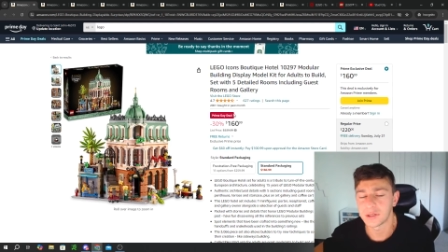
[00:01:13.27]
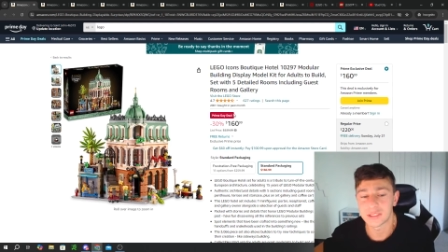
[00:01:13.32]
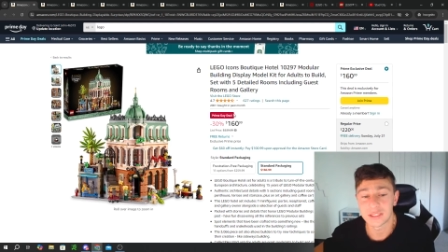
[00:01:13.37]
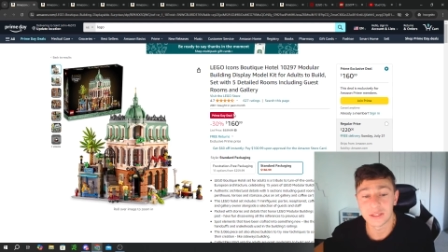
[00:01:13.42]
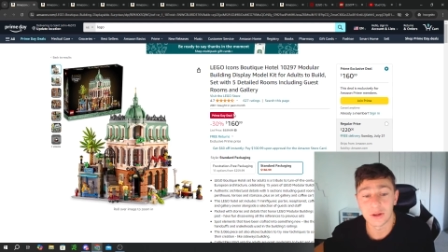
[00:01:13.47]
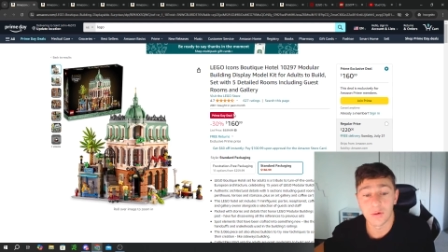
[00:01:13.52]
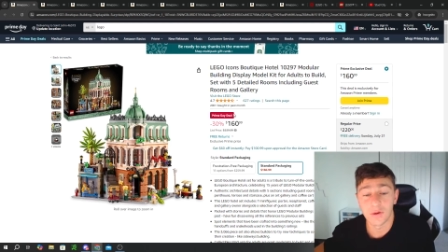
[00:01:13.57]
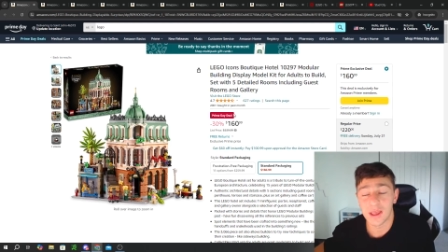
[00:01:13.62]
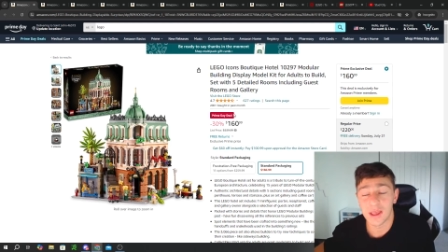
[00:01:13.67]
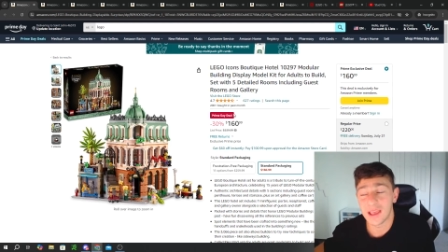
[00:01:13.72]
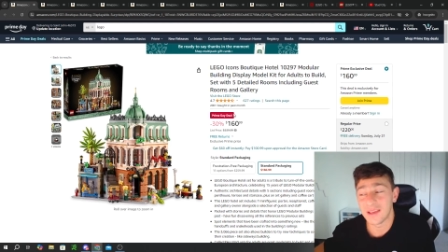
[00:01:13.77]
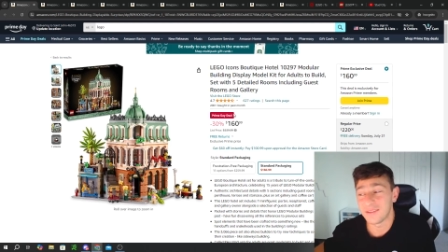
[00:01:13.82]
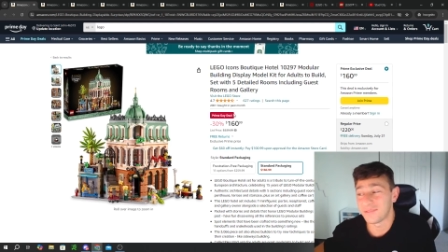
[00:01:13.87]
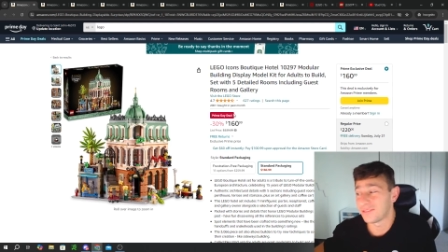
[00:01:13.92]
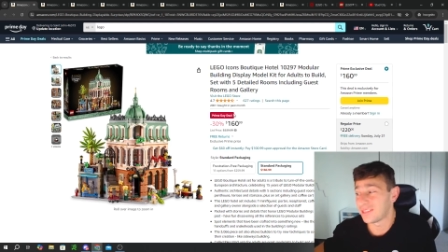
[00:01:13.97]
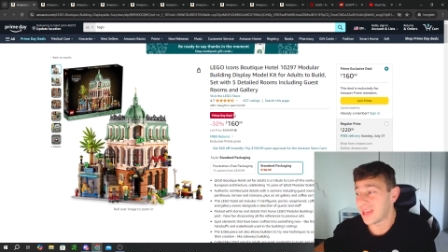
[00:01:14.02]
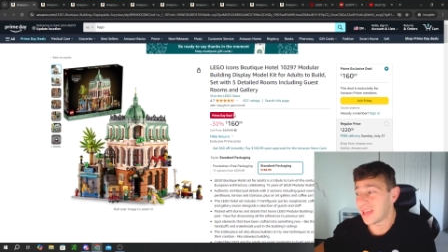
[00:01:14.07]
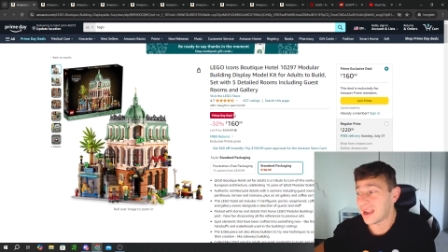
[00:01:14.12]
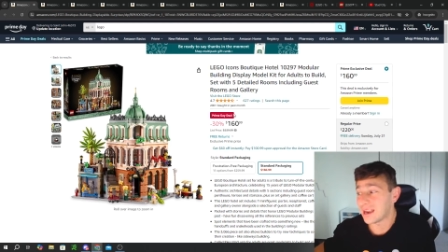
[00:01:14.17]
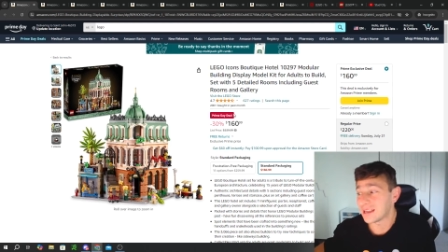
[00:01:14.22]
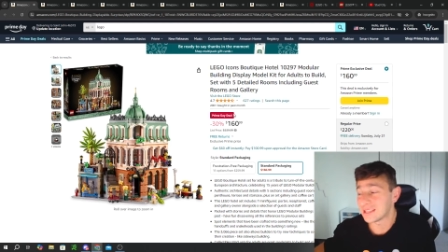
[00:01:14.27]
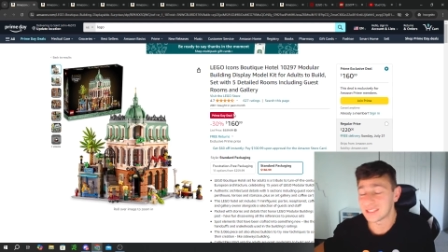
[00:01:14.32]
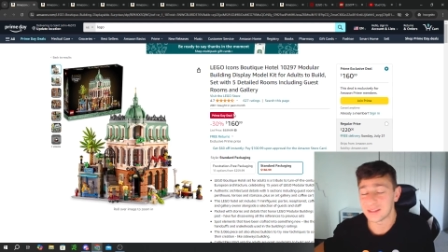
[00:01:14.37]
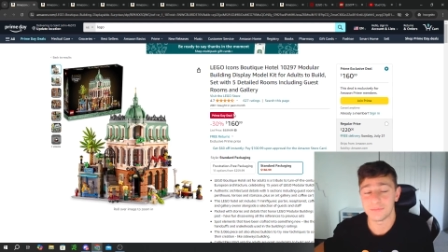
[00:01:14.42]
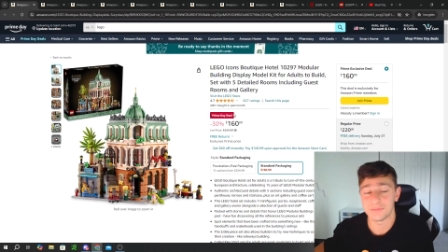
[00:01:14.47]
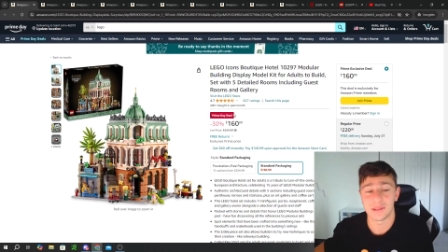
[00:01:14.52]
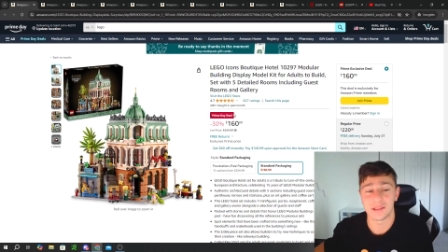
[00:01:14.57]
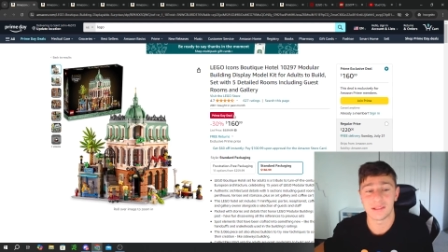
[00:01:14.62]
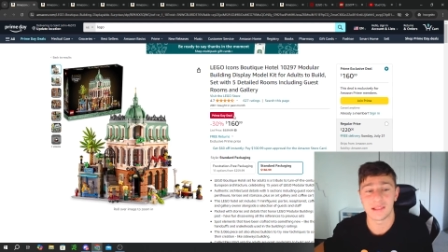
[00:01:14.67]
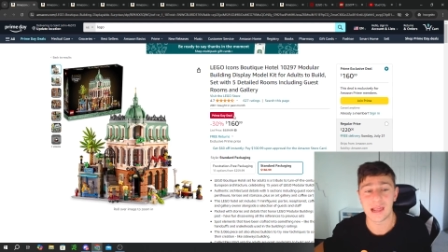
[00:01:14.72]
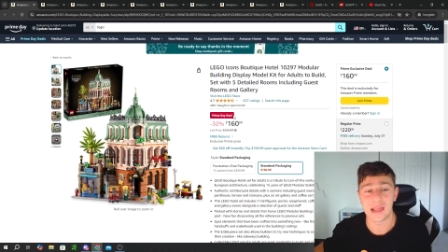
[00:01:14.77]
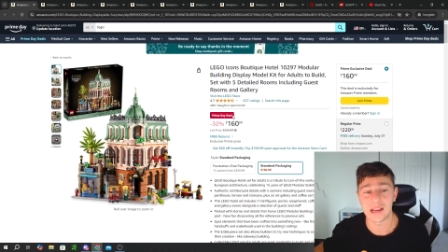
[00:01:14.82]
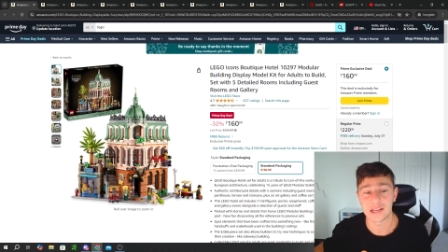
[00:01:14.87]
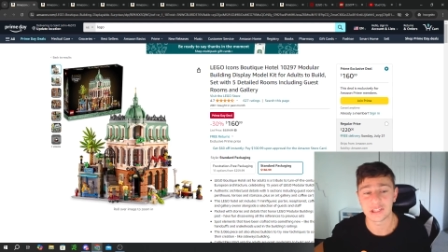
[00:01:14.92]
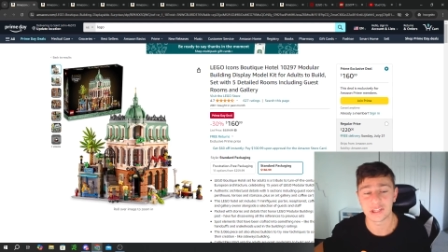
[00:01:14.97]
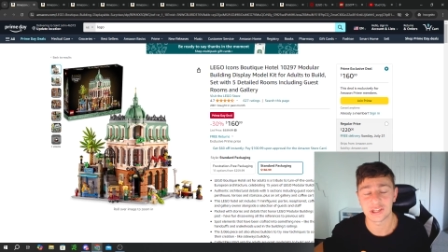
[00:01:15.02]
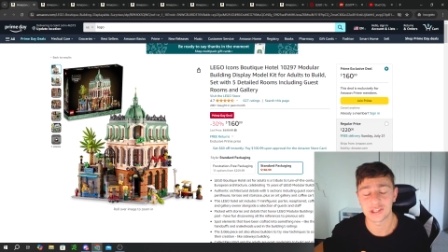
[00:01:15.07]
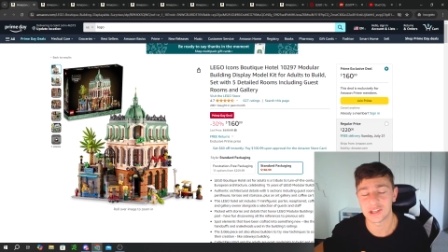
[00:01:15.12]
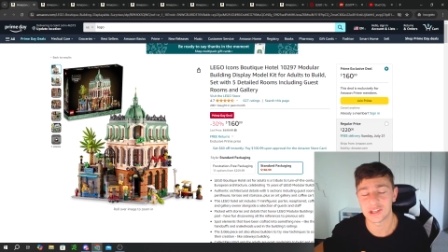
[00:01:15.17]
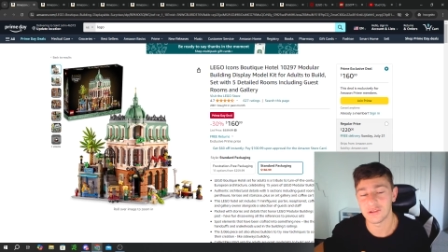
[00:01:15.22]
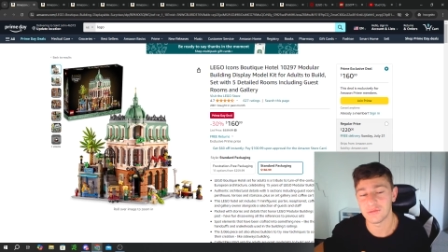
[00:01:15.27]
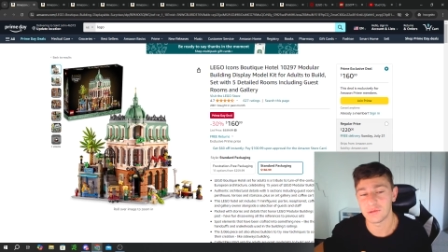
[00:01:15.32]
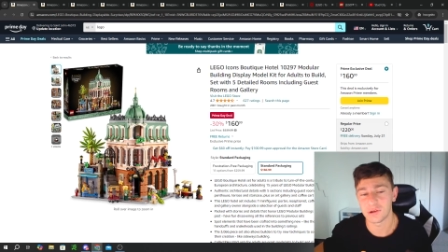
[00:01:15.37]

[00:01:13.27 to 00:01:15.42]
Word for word: So if that is something that interests you,